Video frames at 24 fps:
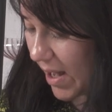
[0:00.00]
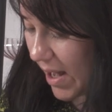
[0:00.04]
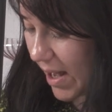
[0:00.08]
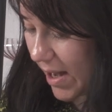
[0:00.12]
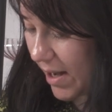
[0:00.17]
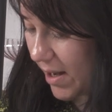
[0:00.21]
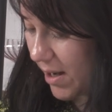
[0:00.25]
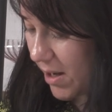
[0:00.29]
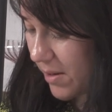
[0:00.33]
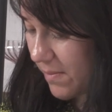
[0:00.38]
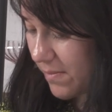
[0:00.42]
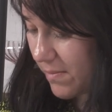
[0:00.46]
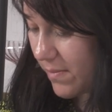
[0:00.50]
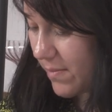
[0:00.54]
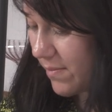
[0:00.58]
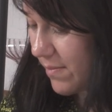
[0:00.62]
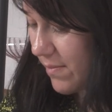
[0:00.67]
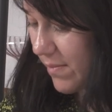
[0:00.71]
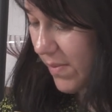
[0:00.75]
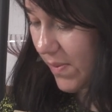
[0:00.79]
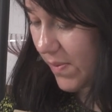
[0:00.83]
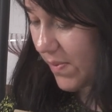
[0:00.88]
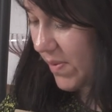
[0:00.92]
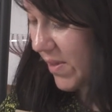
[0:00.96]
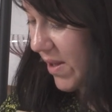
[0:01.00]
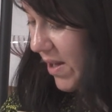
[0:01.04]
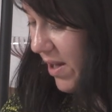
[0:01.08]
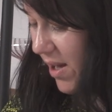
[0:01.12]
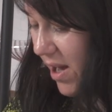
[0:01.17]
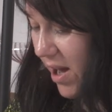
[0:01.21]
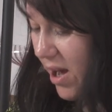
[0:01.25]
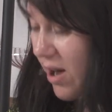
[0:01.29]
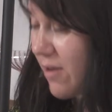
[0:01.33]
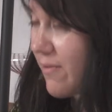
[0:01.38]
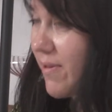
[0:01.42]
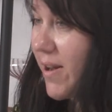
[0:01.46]
The
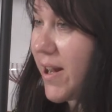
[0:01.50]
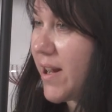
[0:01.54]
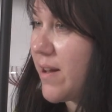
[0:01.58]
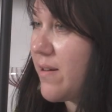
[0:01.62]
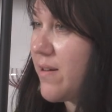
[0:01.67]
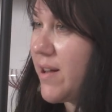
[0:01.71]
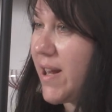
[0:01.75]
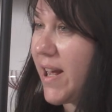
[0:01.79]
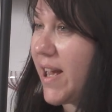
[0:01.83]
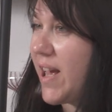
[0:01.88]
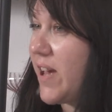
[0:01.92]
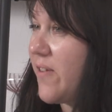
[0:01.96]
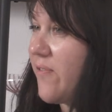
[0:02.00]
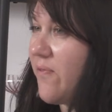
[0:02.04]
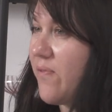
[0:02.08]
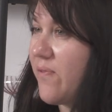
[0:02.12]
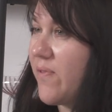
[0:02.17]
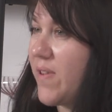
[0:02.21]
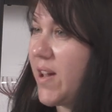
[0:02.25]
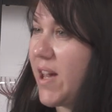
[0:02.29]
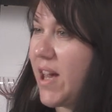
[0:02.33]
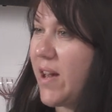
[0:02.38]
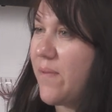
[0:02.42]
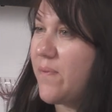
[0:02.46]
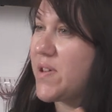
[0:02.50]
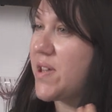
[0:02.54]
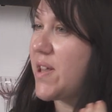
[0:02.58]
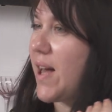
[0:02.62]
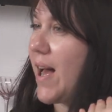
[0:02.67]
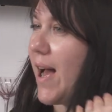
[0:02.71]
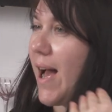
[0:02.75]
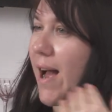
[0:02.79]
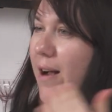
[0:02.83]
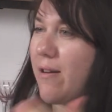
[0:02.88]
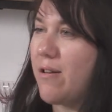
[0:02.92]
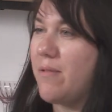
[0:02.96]
curry leaf gives
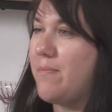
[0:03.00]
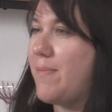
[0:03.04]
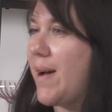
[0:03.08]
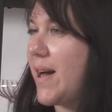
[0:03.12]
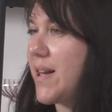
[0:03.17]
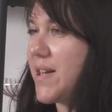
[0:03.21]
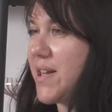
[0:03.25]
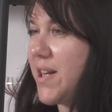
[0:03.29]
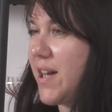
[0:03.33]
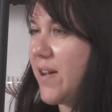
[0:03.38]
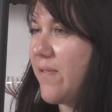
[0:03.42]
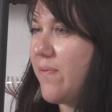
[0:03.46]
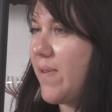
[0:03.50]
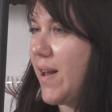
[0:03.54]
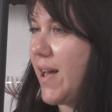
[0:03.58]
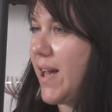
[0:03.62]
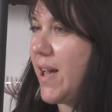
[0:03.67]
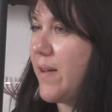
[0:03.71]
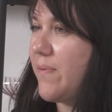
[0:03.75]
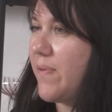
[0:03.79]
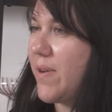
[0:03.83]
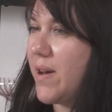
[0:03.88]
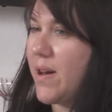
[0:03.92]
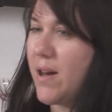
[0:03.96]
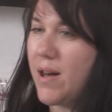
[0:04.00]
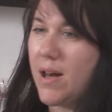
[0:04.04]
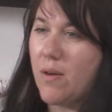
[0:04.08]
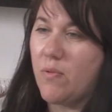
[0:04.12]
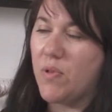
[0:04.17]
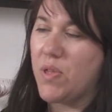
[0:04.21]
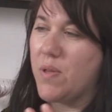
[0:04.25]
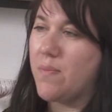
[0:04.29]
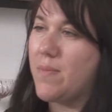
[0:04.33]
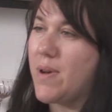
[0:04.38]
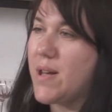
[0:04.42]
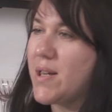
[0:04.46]
that aromatic flavour
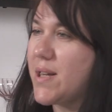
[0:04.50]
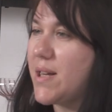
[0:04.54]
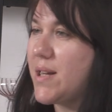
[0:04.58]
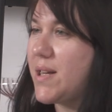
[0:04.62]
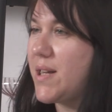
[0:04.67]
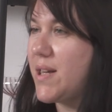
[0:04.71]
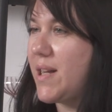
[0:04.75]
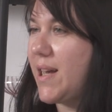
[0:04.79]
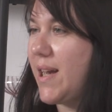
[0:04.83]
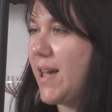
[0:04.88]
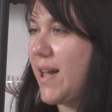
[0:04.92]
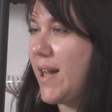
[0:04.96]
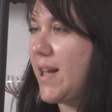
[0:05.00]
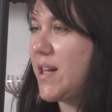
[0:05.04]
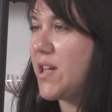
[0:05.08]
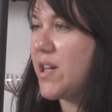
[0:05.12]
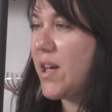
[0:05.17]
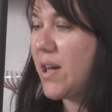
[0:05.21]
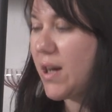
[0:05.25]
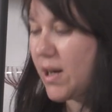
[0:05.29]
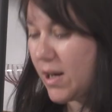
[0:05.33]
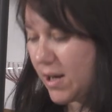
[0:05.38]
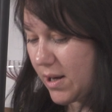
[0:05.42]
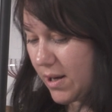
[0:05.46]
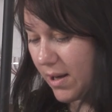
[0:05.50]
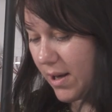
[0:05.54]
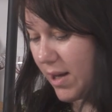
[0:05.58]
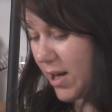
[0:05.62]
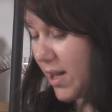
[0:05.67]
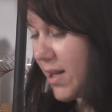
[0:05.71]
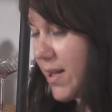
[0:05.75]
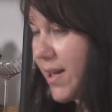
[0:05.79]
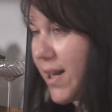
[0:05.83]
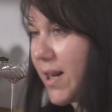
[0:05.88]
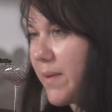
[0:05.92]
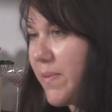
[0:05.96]
with the mustard seeds,
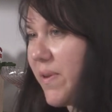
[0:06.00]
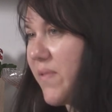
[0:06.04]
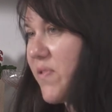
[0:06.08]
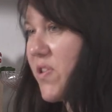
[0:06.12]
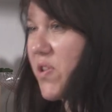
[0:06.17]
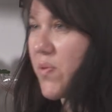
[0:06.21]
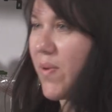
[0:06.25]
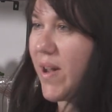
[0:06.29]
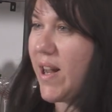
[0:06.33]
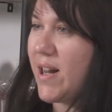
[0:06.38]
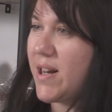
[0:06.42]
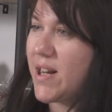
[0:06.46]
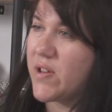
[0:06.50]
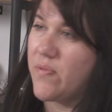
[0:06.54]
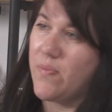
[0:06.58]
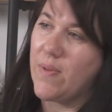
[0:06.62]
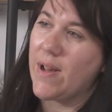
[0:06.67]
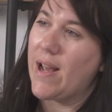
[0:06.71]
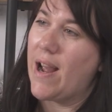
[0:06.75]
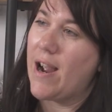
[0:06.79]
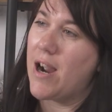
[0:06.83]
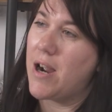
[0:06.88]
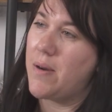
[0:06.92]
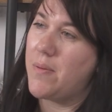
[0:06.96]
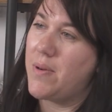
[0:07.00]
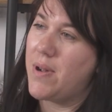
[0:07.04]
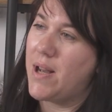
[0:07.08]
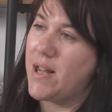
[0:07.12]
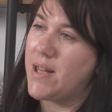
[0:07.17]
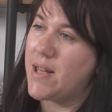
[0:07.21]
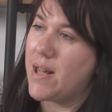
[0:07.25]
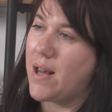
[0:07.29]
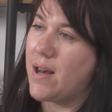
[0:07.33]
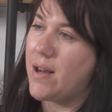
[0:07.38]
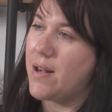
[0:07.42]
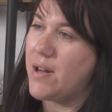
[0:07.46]
a little bit of sweetness from the
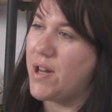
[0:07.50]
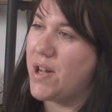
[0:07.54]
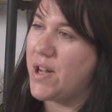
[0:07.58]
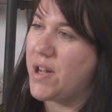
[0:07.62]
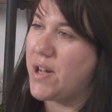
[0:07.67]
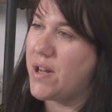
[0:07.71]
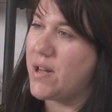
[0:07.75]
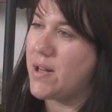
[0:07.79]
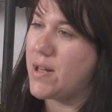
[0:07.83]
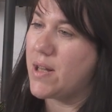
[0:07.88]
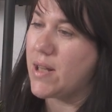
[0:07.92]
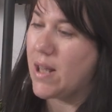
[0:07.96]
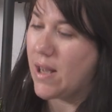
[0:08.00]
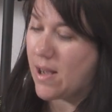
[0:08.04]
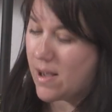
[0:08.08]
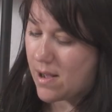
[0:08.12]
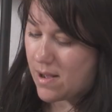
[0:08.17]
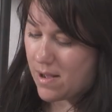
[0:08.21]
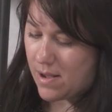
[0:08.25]
caramelised onions.